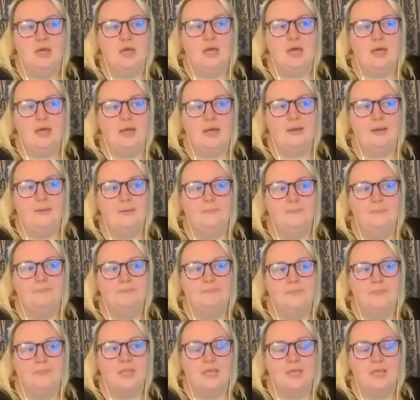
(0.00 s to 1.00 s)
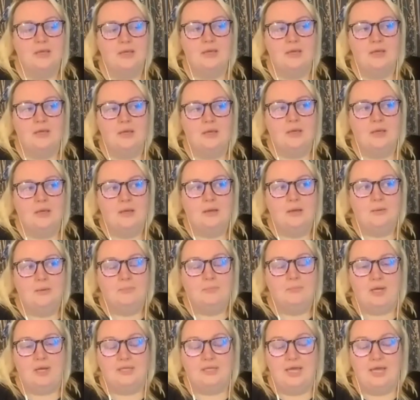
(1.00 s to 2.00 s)

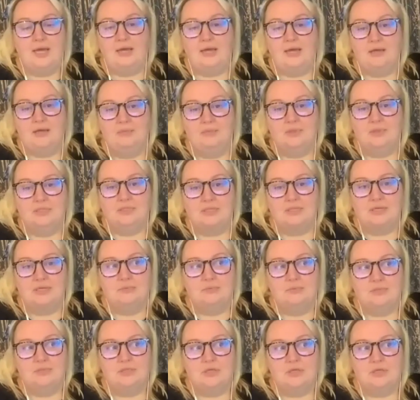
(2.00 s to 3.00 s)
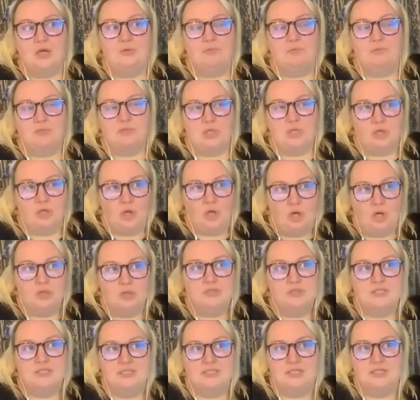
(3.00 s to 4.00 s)
But yeah, it was a
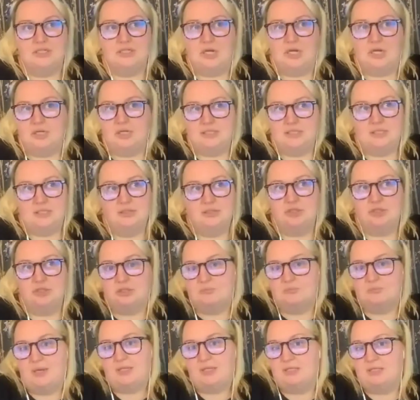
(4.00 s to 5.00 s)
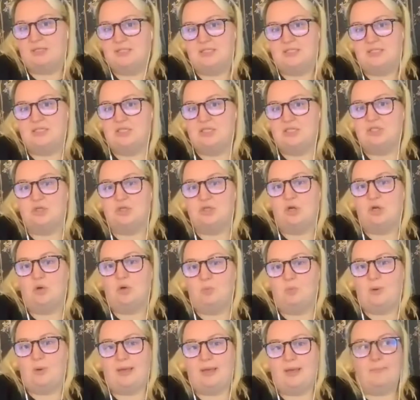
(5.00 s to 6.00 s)
long decision. I didn't just make the decision on a
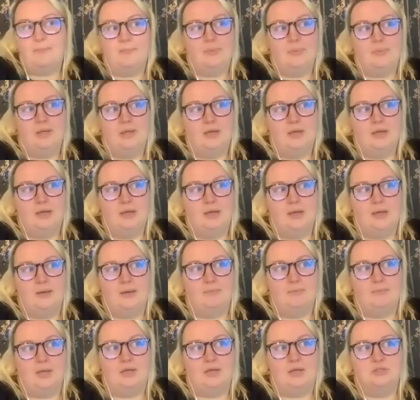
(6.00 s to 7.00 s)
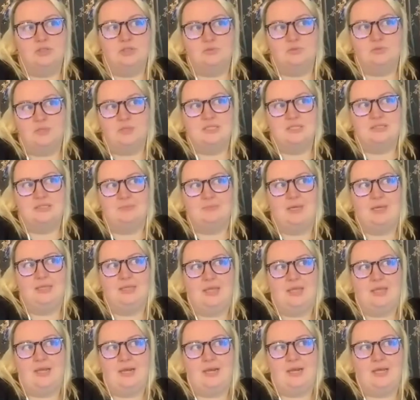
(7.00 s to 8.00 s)
whim. I just wanted to make
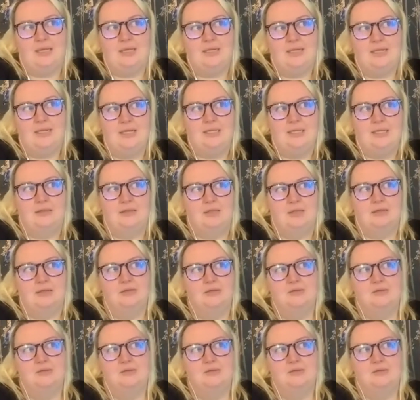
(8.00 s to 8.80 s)
that like clear that,